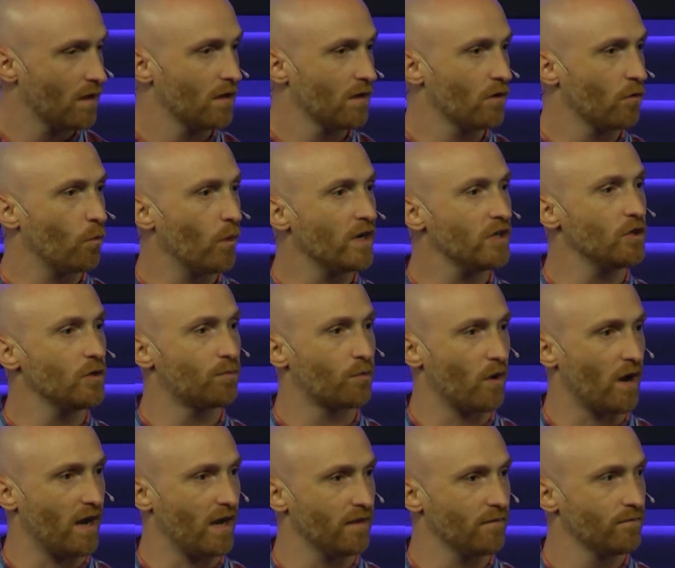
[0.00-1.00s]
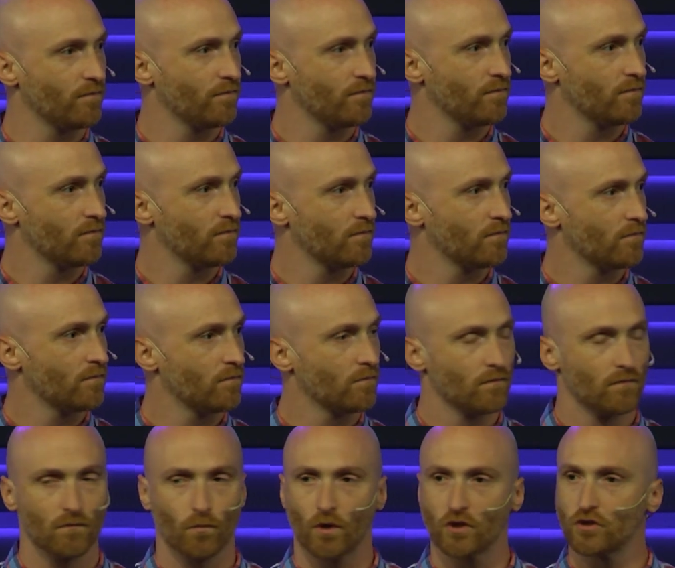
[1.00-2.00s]

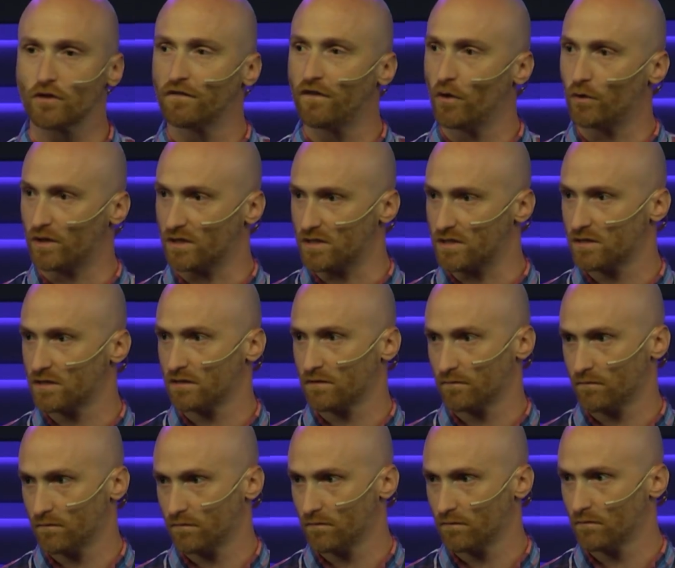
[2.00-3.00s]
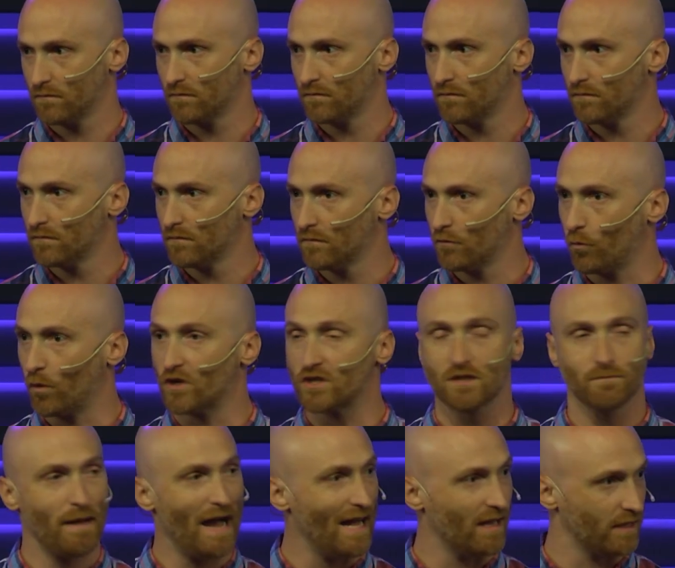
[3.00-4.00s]
where's your focus? Where's the
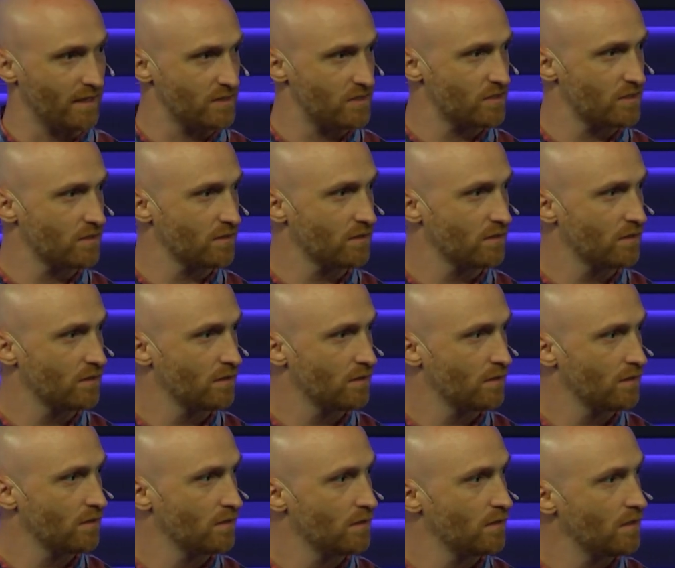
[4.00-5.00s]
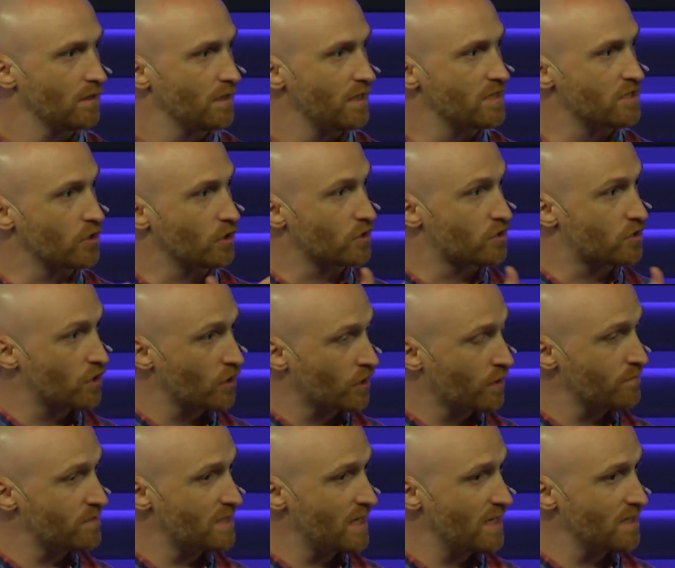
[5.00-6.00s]
balance? Is it your
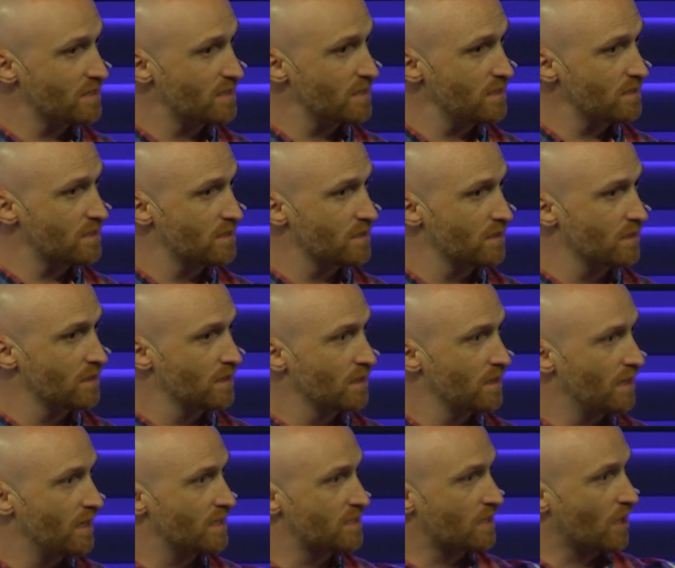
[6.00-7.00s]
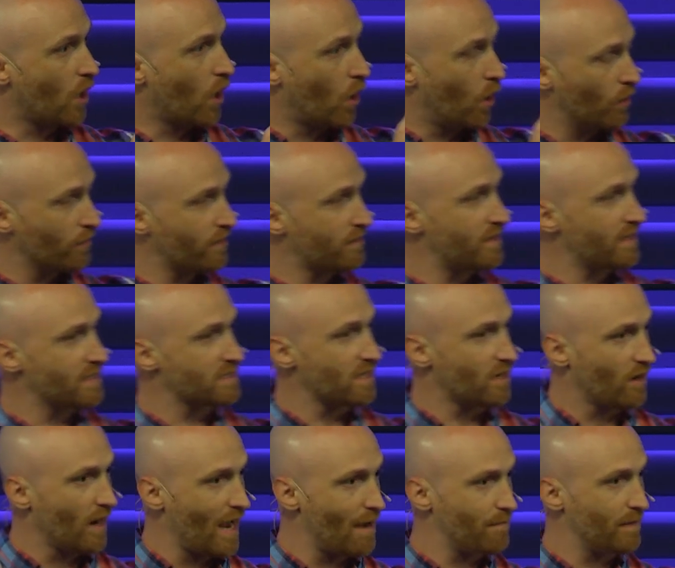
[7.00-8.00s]
circumstances? Is it all the things that
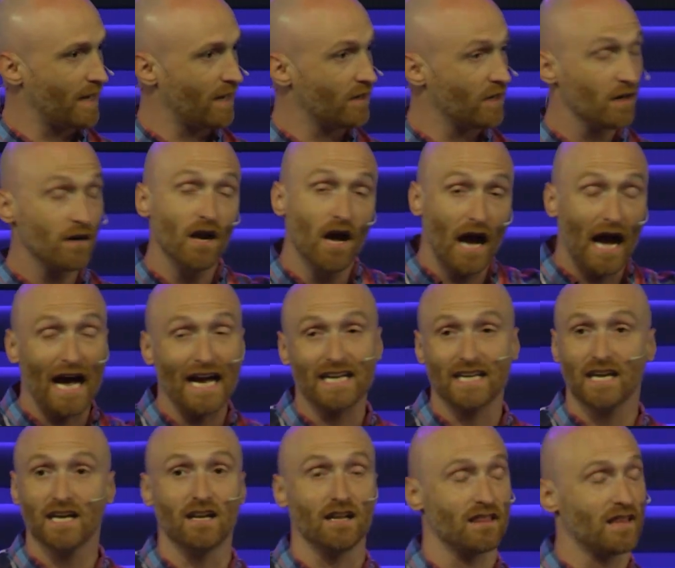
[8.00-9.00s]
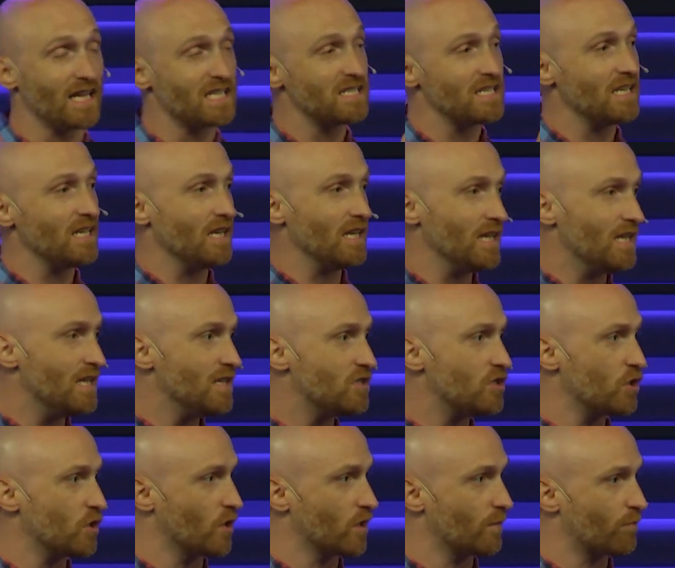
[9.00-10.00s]
are happening out here? I get it. That's
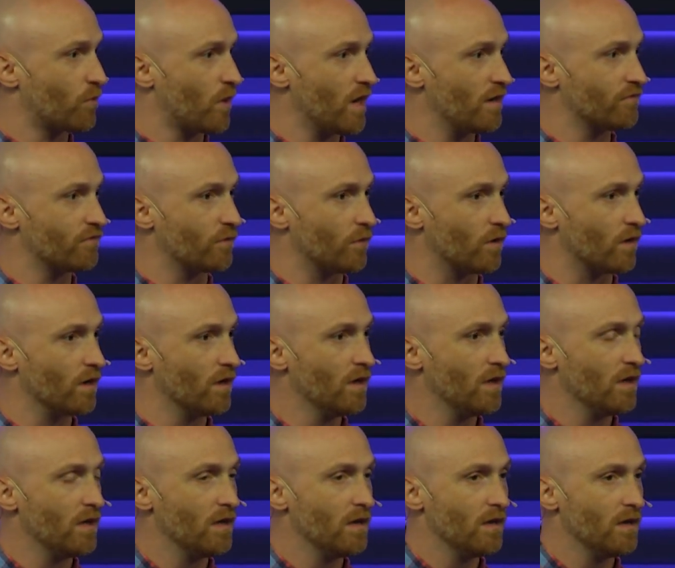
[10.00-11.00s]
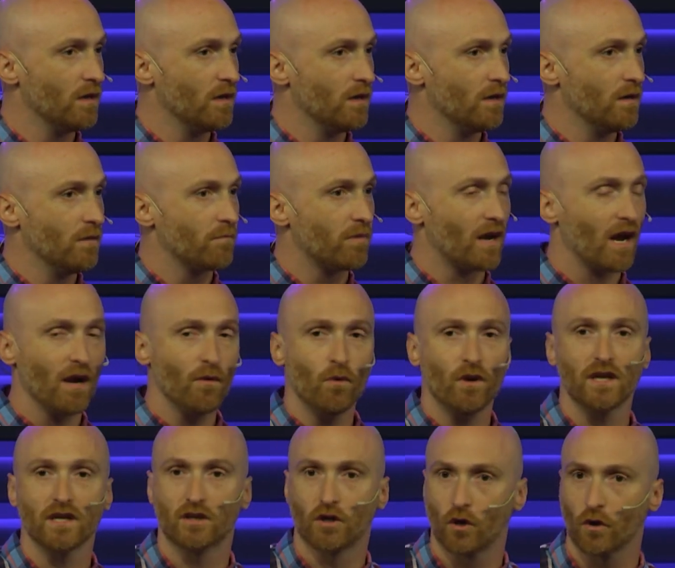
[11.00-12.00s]
easier to pray for. But I want
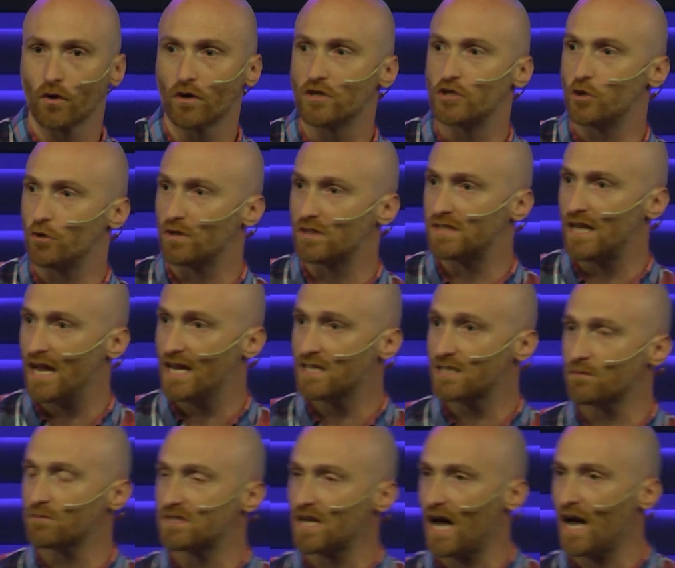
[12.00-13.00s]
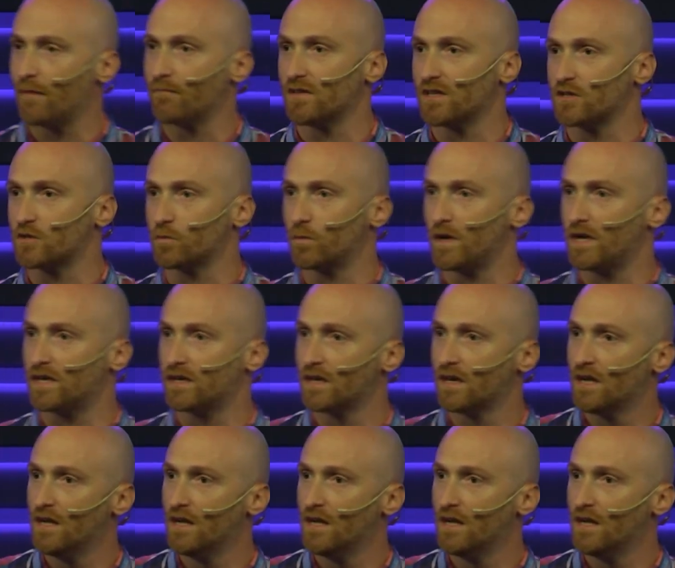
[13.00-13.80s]
to encourage you to take some time this week